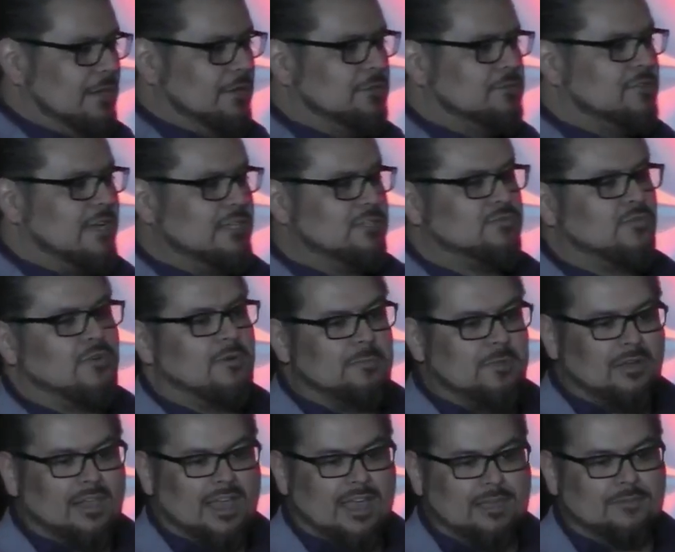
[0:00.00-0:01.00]
transform
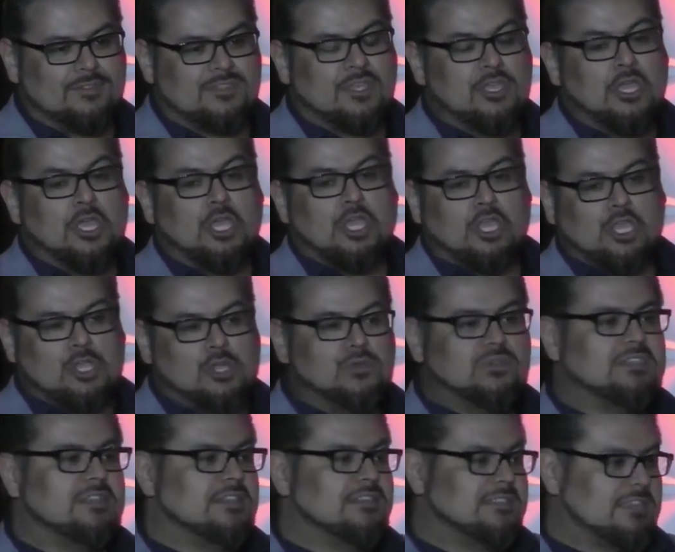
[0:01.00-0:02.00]
their lives
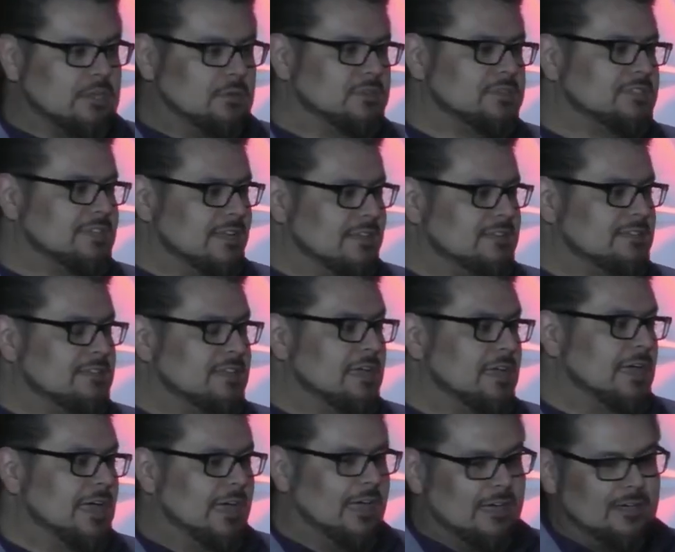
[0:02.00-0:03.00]
using the skill sets
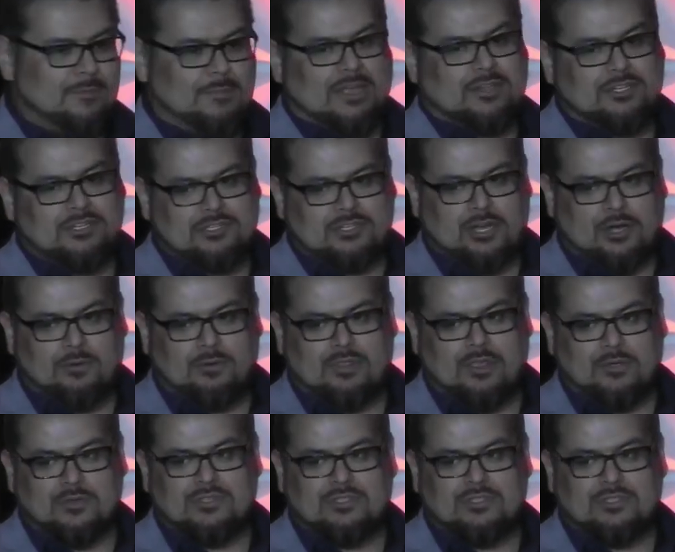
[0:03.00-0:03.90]
I'm about to share with you.